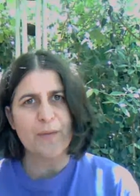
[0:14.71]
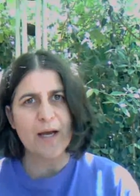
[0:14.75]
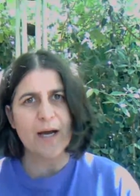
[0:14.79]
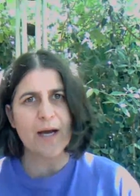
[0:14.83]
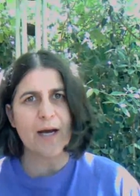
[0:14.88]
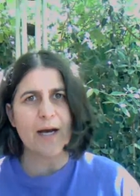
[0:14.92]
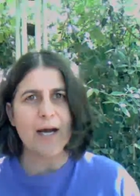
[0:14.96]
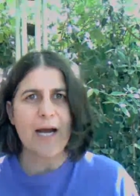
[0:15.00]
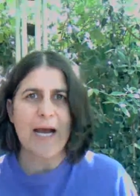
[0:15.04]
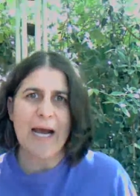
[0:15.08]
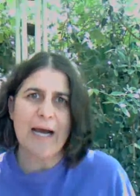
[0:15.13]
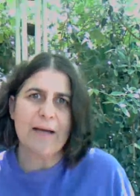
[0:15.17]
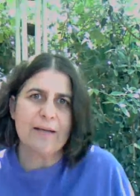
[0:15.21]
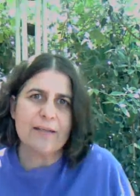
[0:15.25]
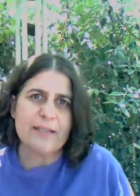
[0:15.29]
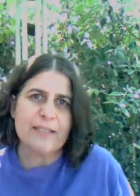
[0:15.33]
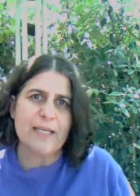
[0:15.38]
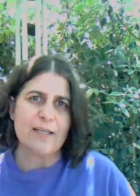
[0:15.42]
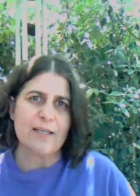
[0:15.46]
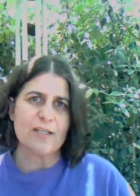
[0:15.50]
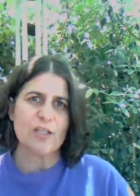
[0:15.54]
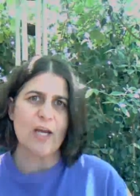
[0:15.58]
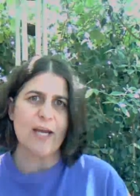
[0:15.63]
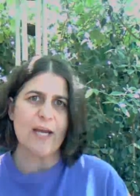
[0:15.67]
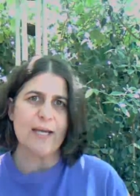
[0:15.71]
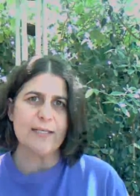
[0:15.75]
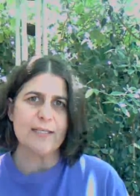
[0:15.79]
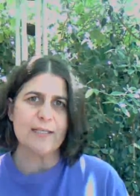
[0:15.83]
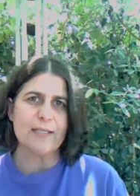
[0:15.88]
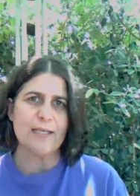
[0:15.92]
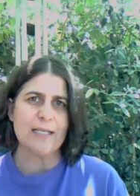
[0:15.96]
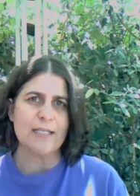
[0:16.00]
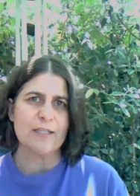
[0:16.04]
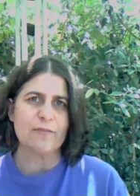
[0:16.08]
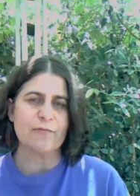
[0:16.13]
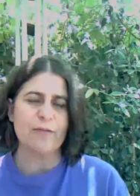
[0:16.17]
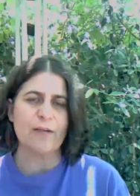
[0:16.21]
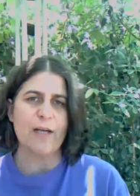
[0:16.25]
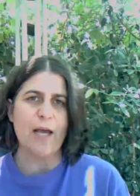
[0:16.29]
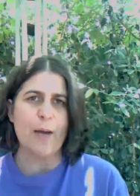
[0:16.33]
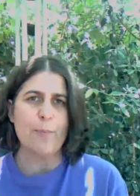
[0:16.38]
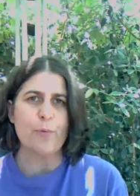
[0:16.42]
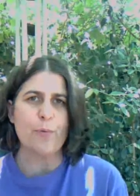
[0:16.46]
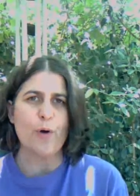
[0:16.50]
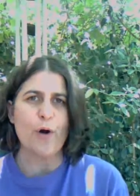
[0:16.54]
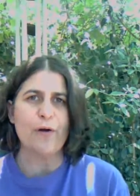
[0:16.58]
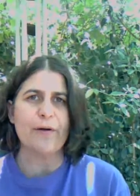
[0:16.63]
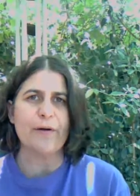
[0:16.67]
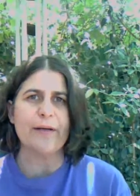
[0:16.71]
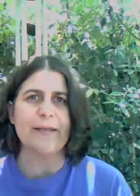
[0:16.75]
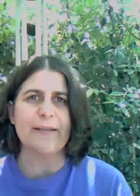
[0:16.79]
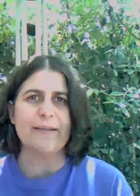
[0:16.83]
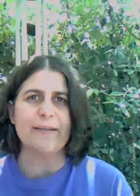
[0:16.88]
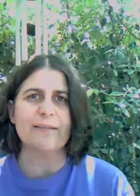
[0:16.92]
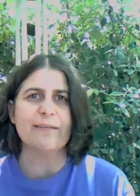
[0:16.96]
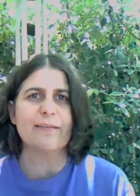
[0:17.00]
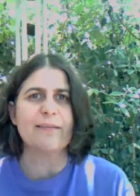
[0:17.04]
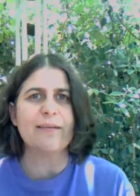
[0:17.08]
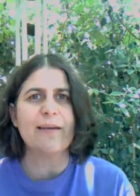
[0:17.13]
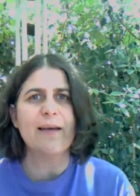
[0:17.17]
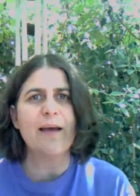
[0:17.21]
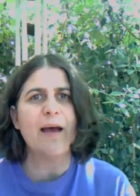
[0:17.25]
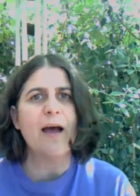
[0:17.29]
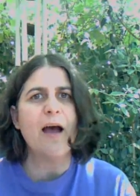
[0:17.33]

How does that change things for librarians?